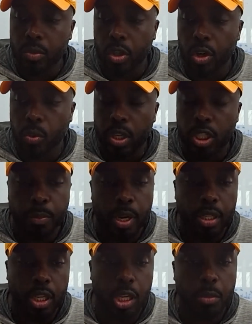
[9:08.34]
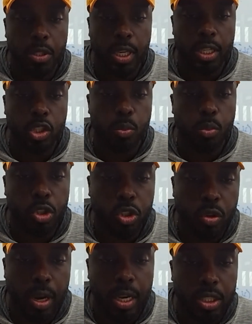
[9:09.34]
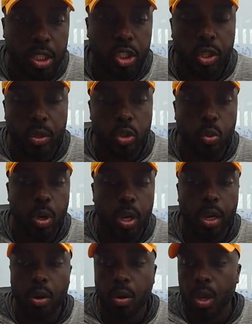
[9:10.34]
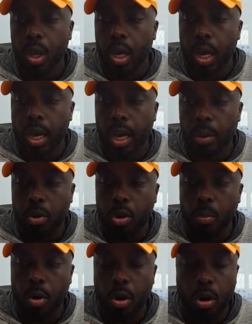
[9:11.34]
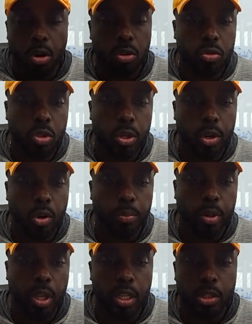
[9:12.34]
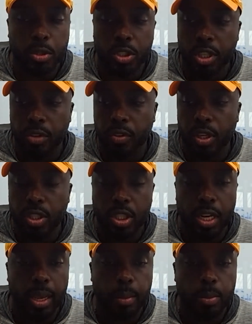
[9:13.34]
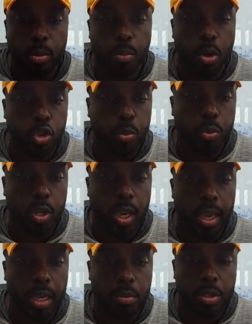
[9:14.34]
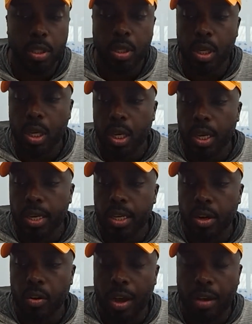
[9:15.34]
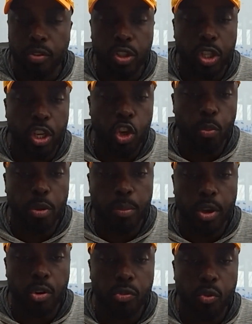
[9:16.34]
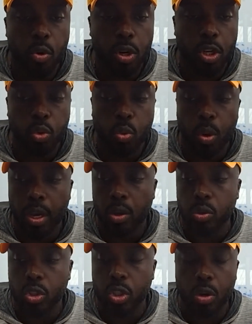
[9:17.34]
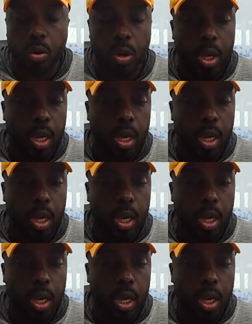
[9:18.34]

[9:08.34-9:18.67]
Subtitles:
you know, we're expecting him to take some more strides this year as well. Kamal, you know, played some significant snaps in multiple games, and, you know, obviously he'll be better for it as well. So,